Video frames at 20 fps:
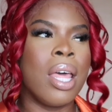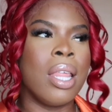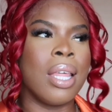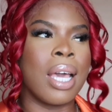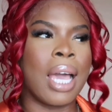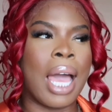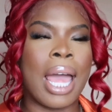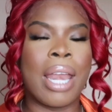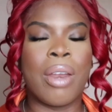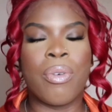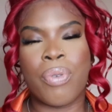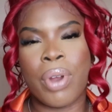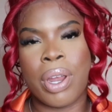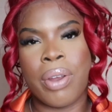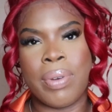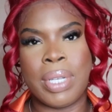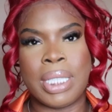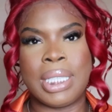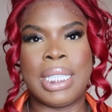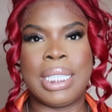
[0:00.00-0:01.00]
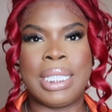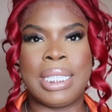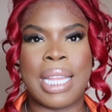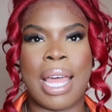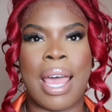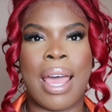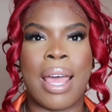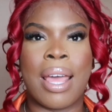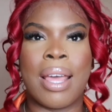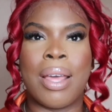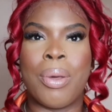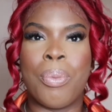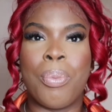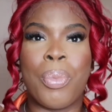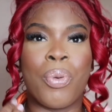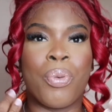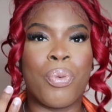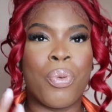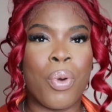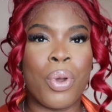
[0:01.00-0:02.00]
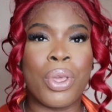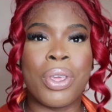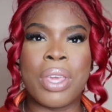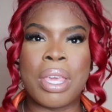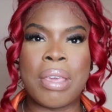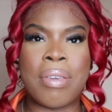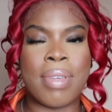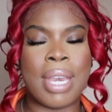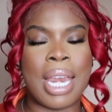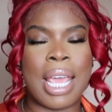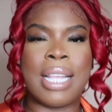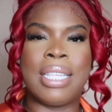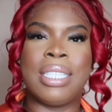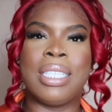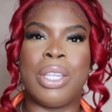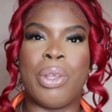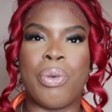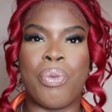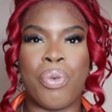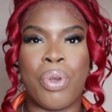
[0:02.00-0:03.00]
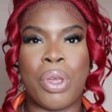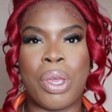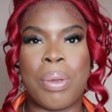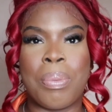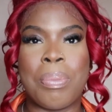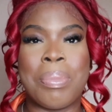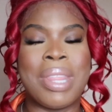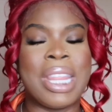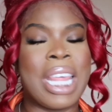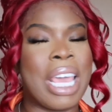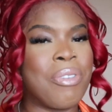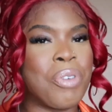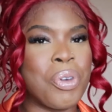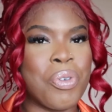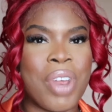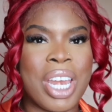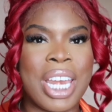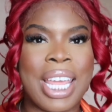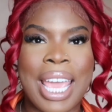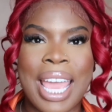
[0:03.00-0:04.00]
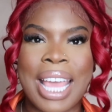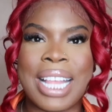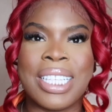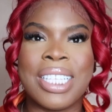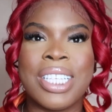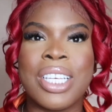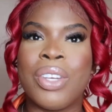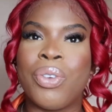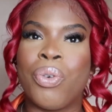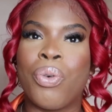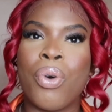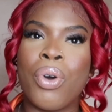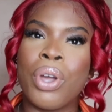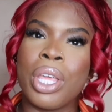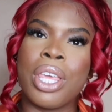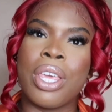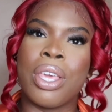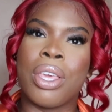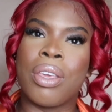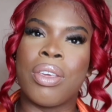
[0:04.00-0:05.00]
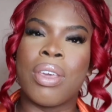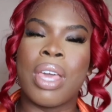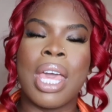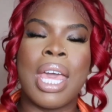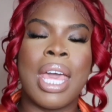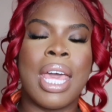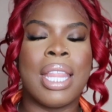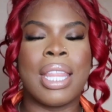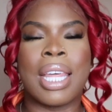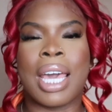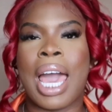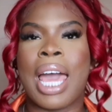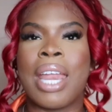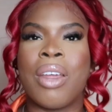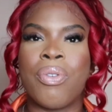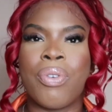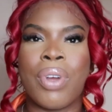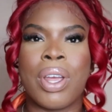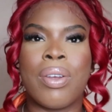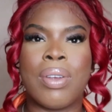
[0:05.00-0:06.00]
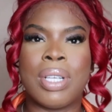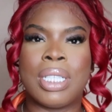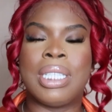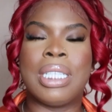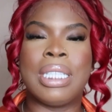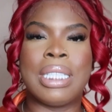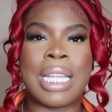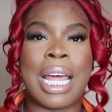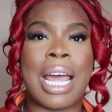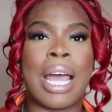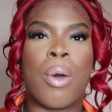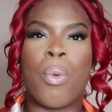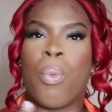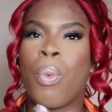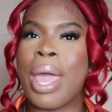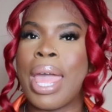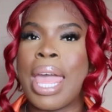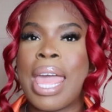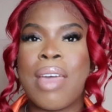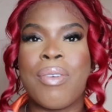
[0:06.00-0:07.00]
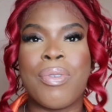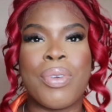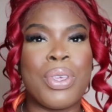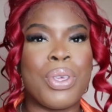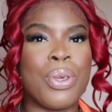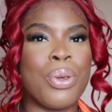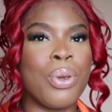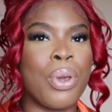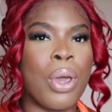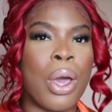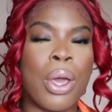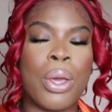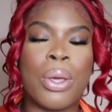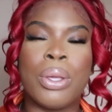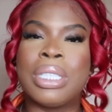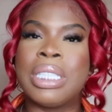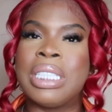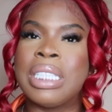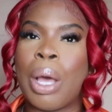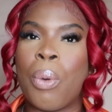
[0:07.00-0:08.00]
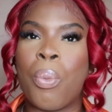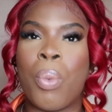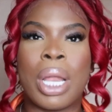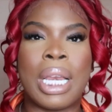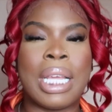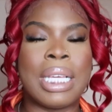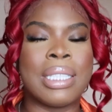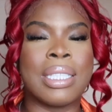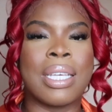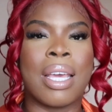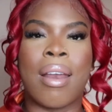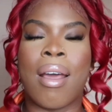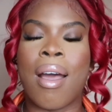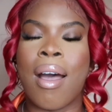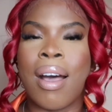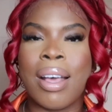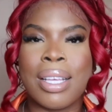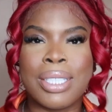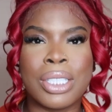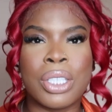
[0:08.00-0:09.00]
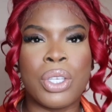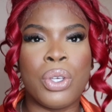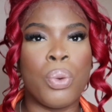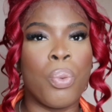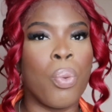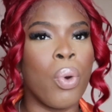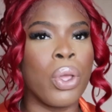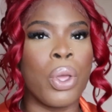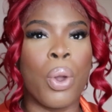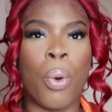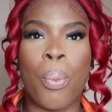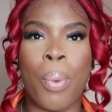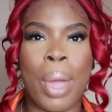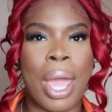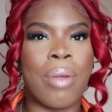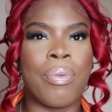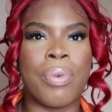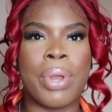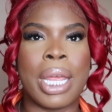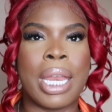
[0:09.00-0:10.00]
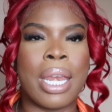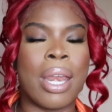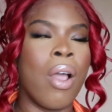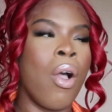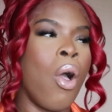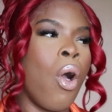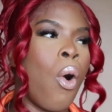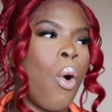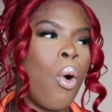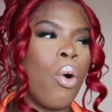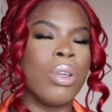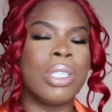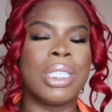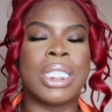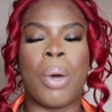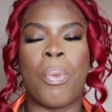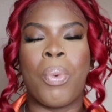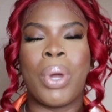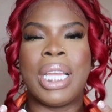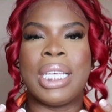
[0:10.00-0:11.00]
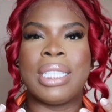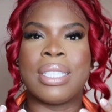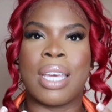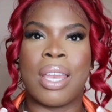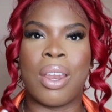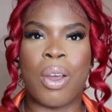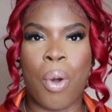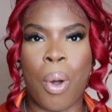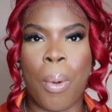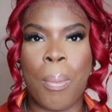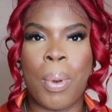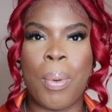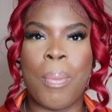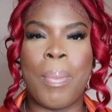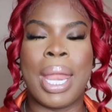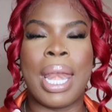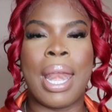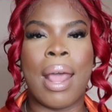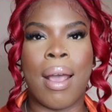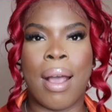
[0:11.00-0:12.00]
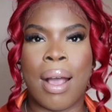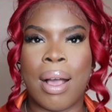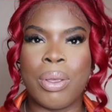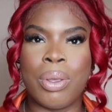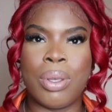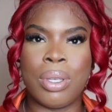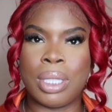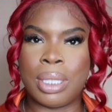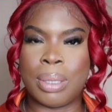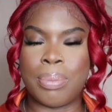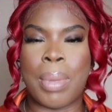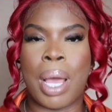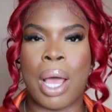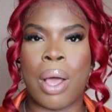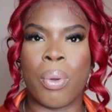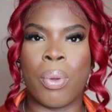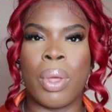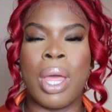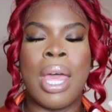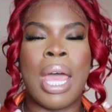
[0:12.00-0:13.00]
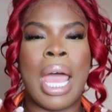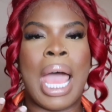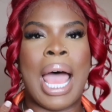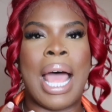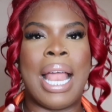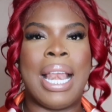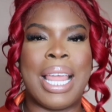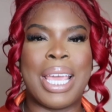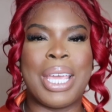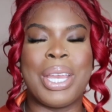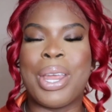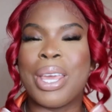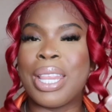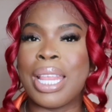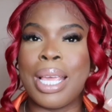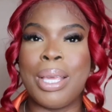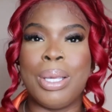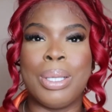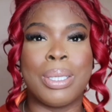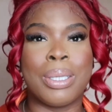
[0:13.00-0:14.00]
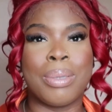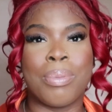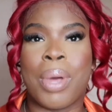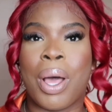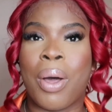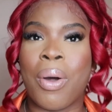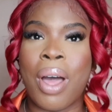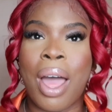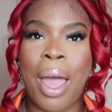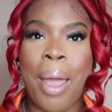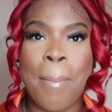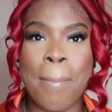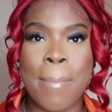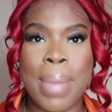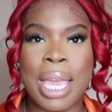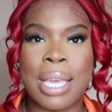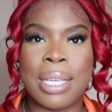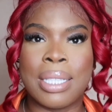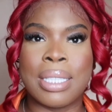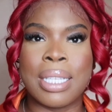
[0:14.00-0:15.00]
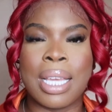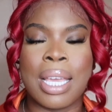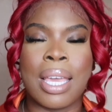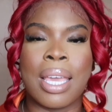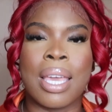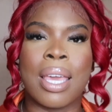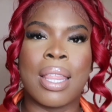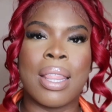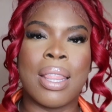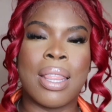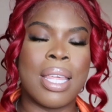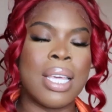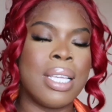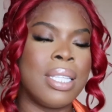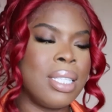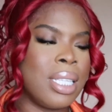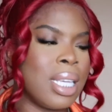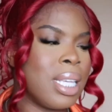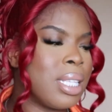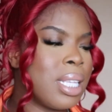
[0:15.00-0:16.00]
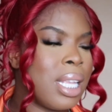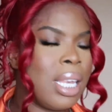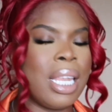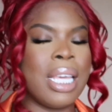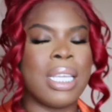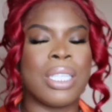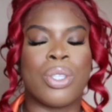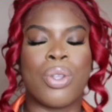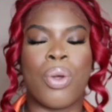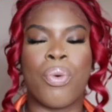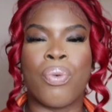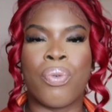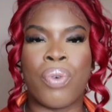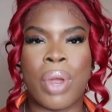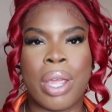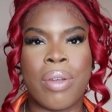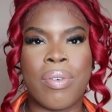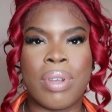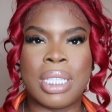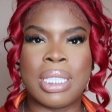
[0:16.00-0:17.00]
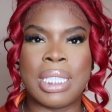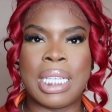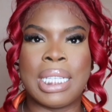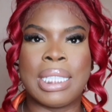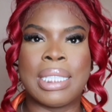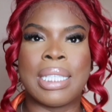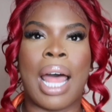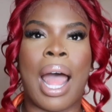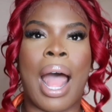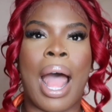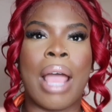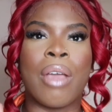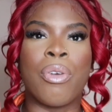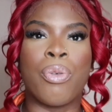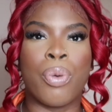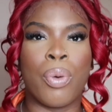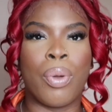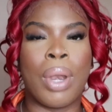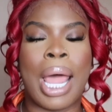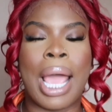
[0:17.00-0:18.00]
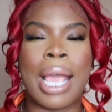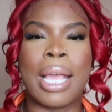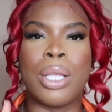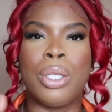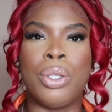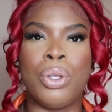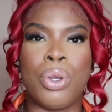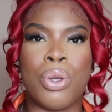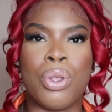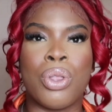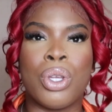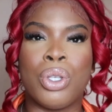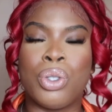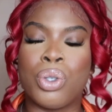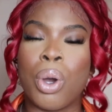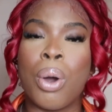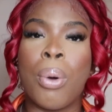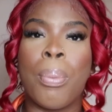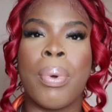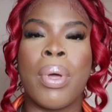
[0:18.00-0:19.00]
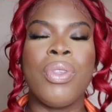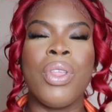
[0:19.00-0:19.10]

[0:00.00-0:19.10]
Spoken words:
The kind of fragrances that before you even enter the room, they've already entered for you. The kind of fragrances that wherever you go, someone is gonna ask you what you're wearing, or someone is gonna compliment how you smell and let you know that you smell amazing. This is a list of fragrances that I feel like do the job.